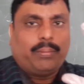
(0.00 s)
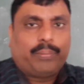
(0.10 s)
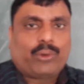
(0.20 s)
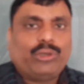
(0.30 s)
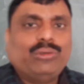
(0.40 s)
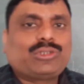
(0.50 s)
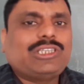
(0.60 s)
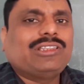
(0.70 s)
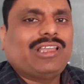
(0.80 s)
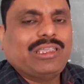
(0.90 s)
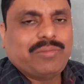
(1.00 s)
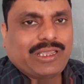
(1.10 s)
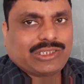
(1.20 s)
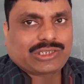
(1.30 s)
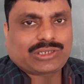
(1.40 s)
producing the
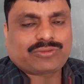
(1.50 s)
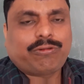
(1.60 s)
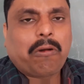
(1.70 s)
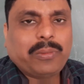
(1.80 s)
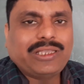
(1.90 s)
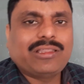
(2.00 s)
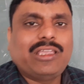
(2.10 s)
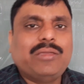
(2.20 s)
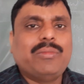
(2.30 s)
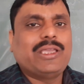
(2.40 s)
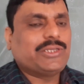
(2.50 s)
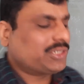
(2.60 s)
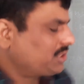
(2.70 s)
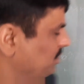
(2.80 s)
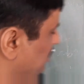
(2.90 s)
image, forming the
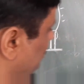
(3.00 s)
image